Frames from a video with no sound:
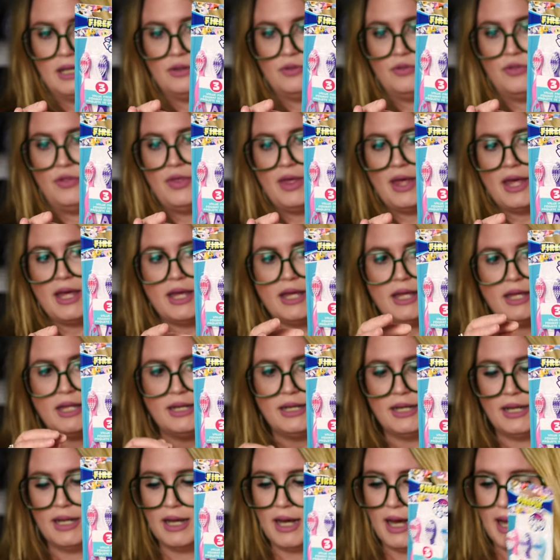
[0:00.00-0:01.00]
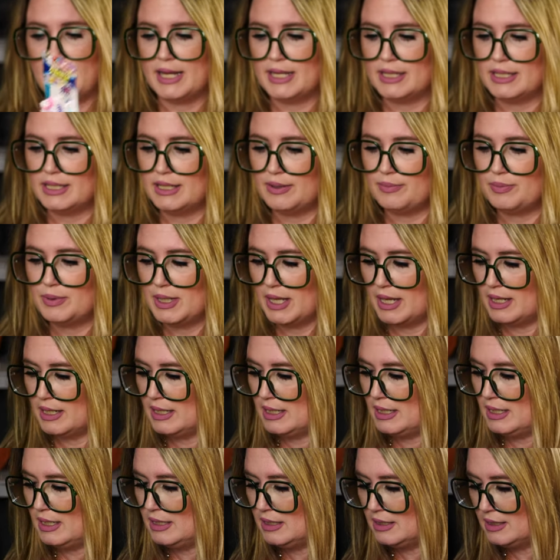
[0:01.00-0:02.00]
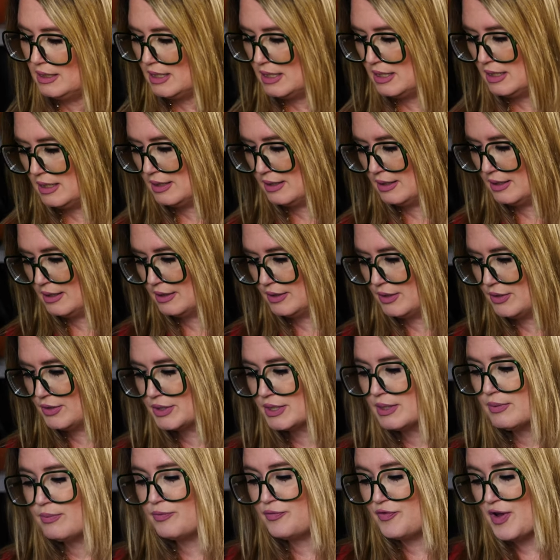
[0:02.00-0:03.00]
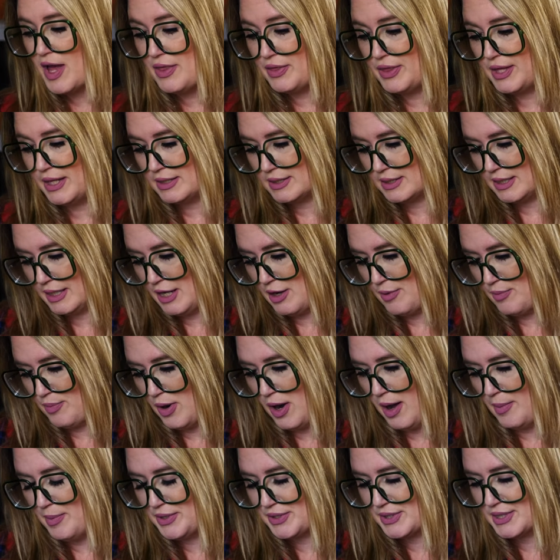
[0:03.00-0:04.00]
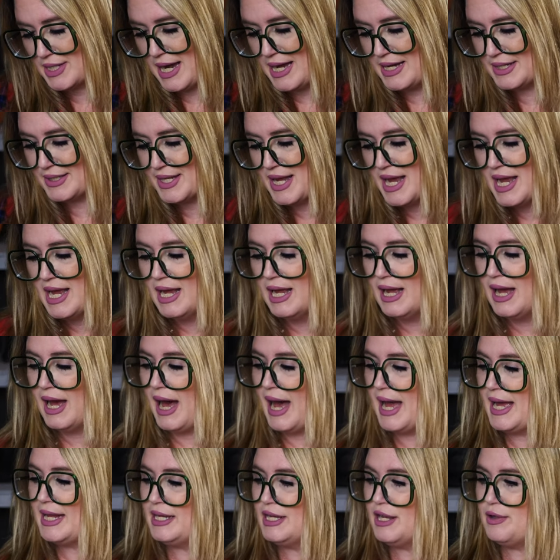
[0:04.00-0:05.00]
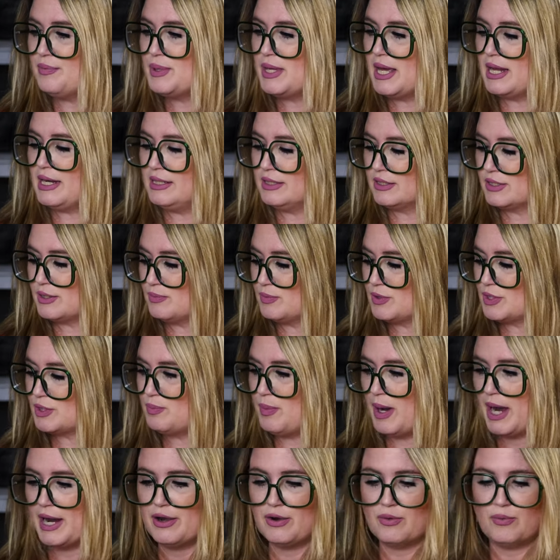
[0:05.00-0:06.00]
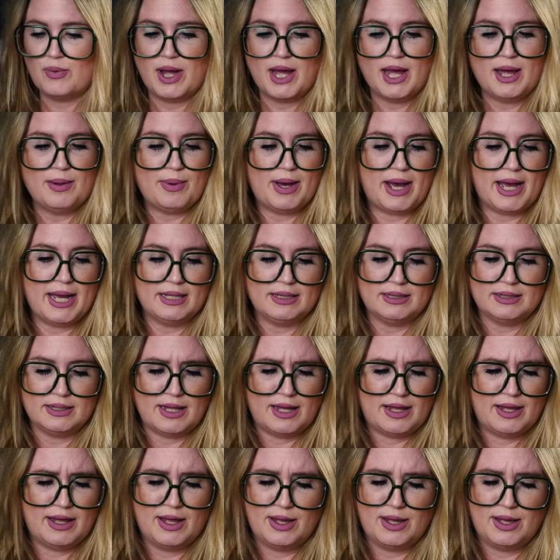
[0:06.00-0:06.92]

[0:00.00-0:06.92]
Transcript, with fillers: Then I ended up getting, there's some fun things in here, promise guys. I ended up getting some spider web. I love,